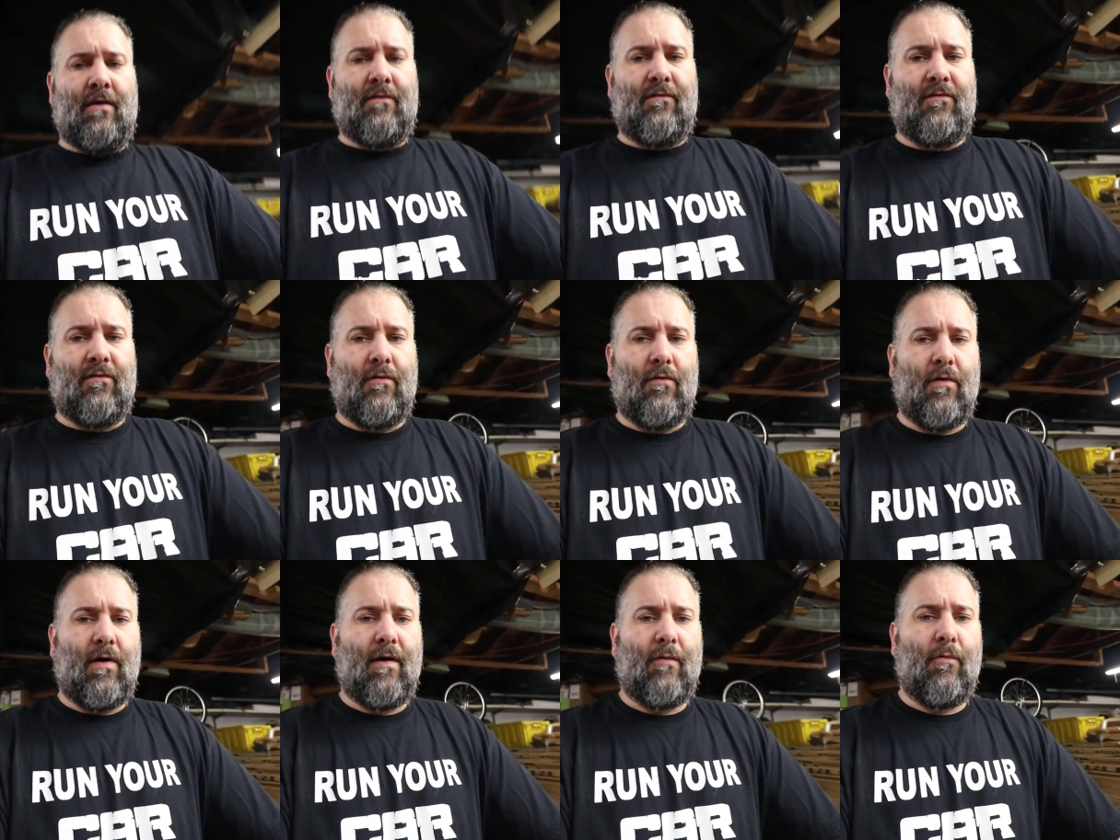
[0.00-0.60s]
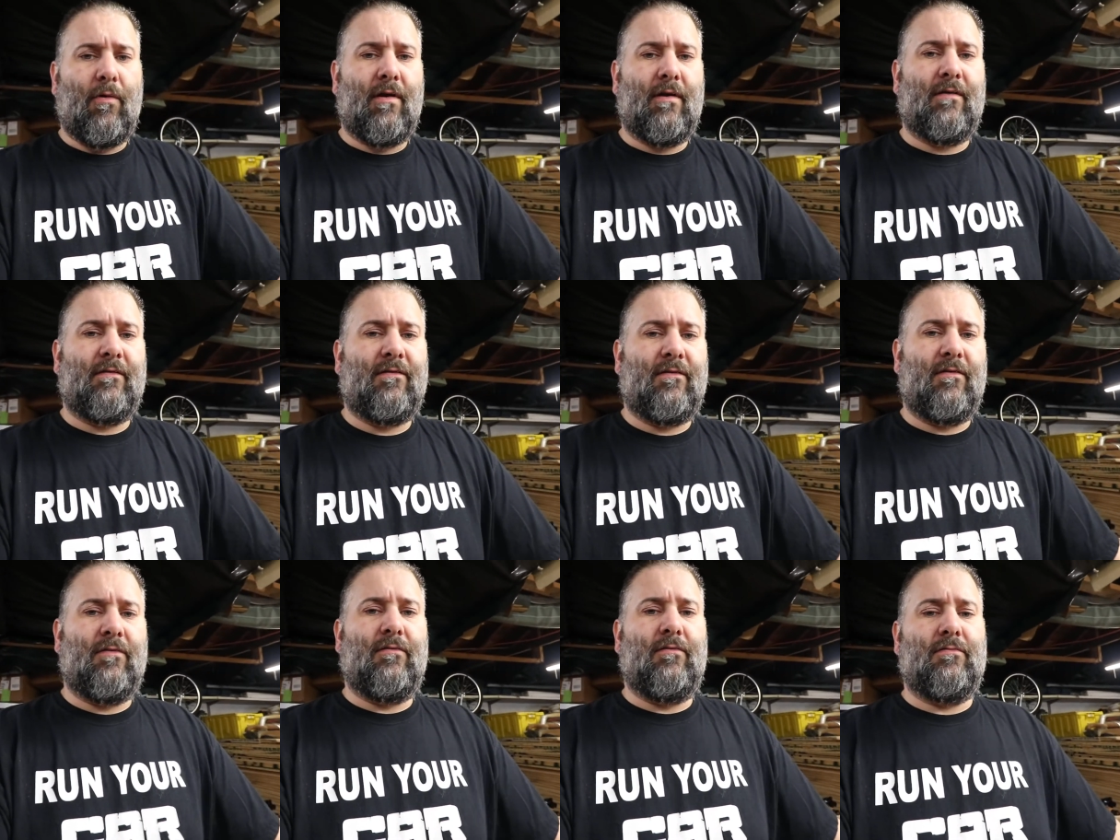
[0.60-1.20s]
So I
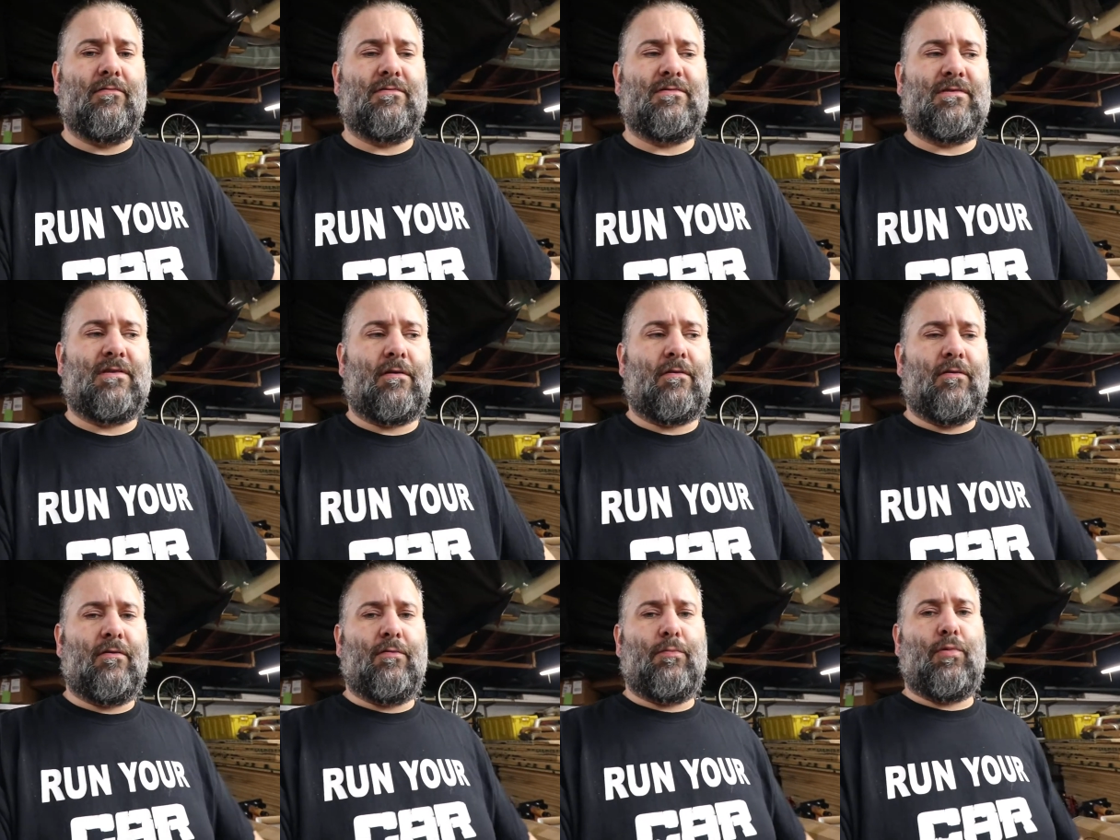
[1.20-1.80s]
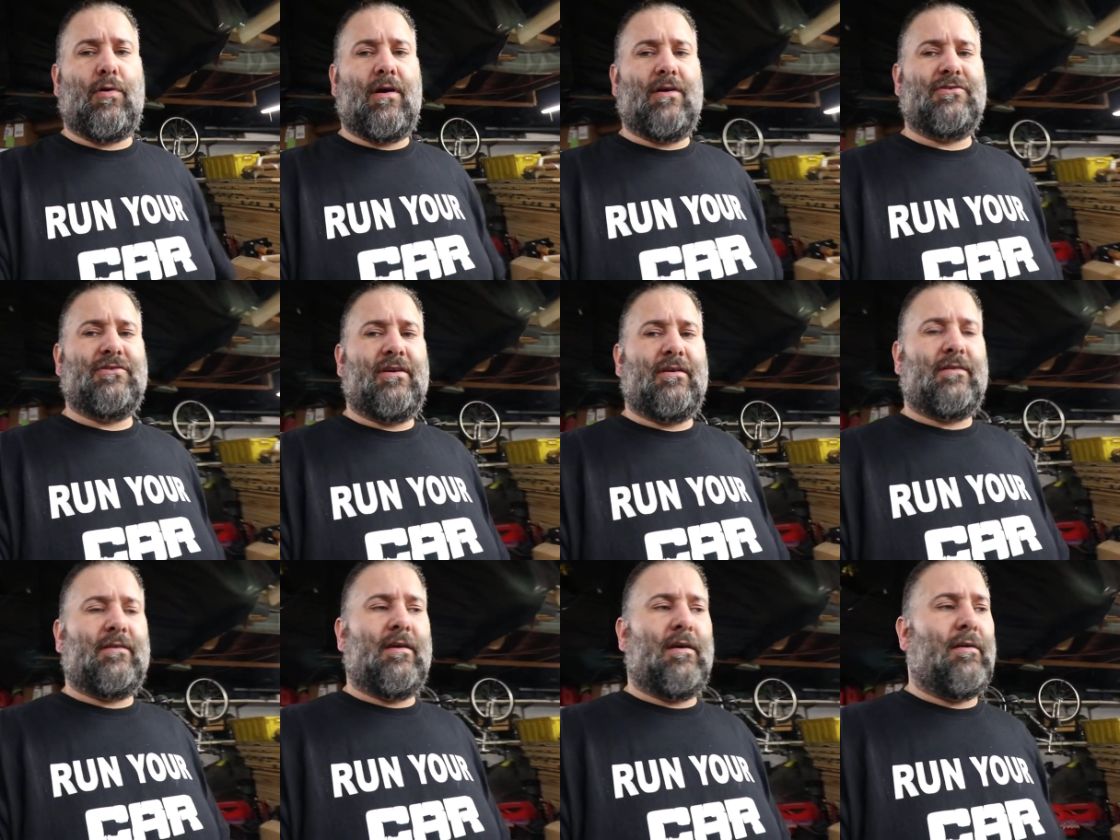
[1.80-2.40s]
wanted to start a new
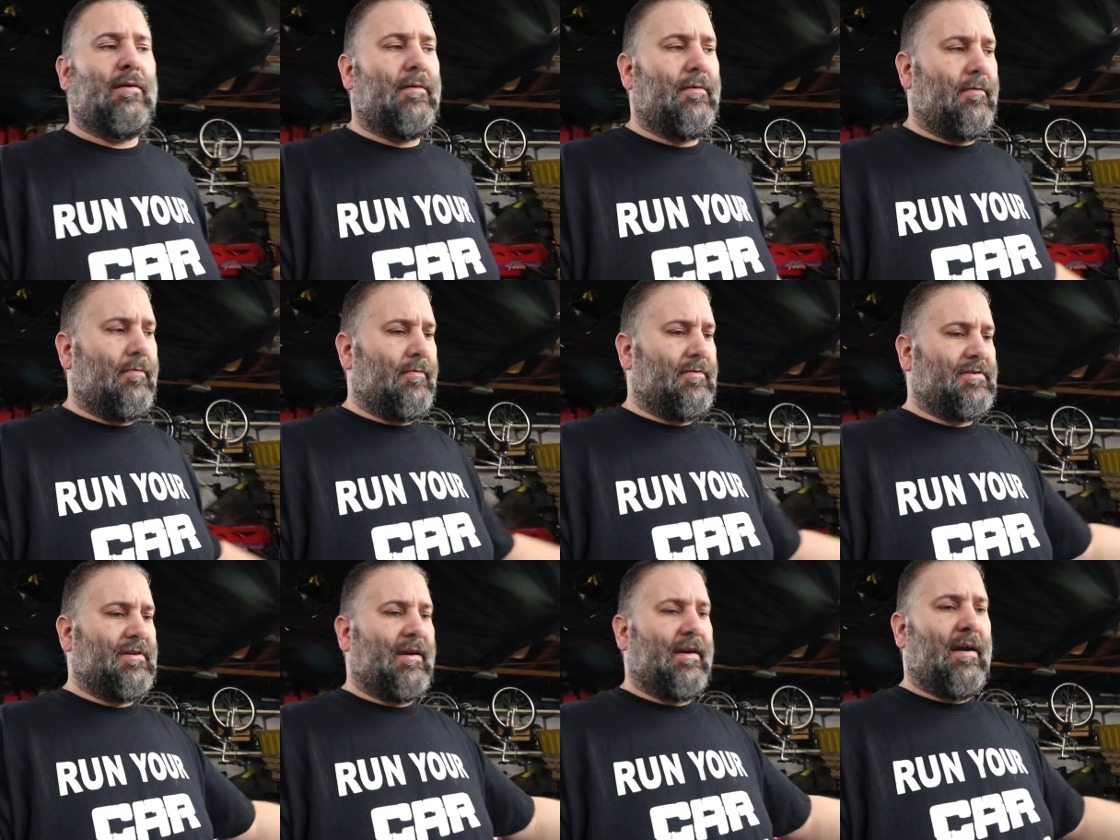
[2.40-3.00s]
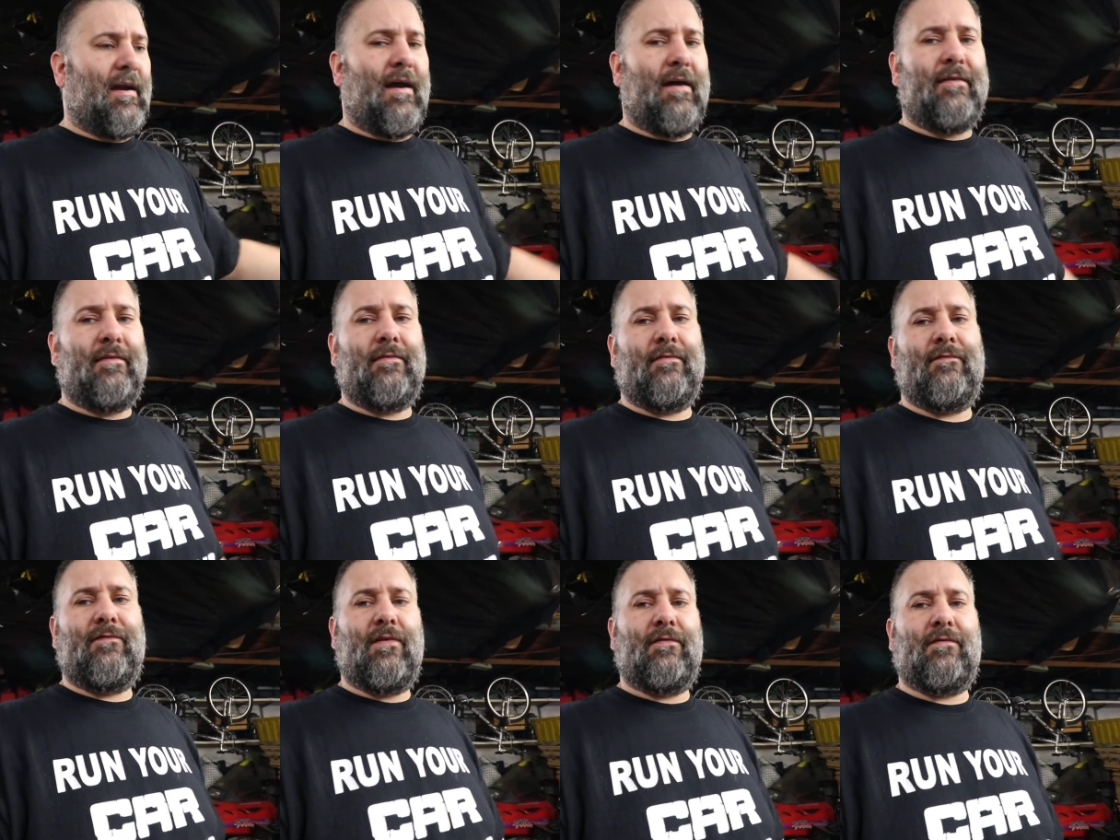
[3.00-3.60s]
project, which I
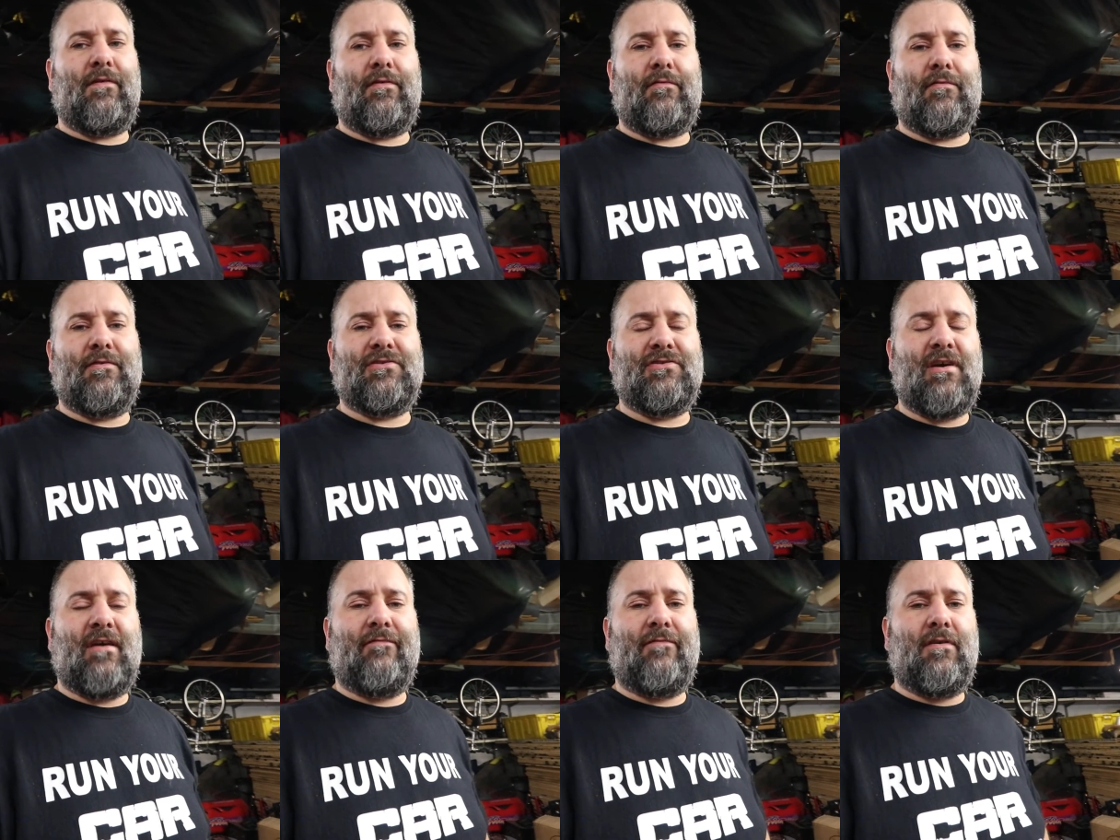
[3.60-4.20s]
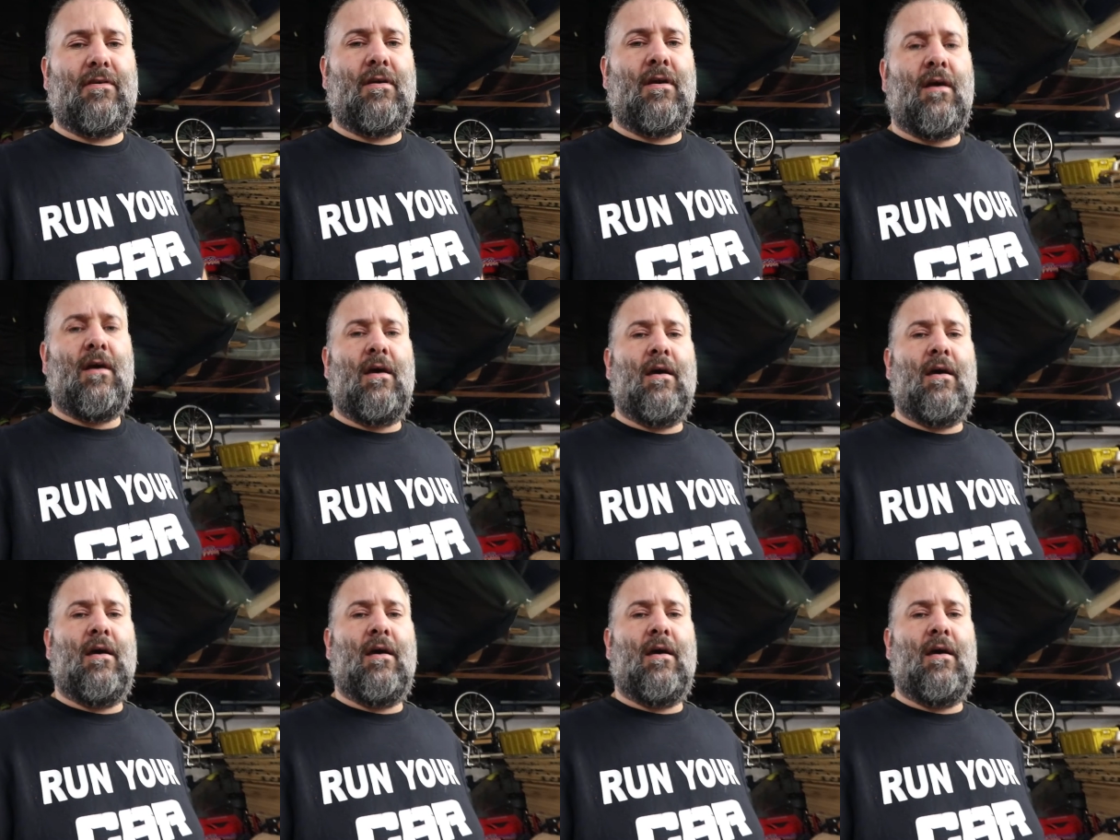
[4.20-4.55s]
got, 53 Chevy.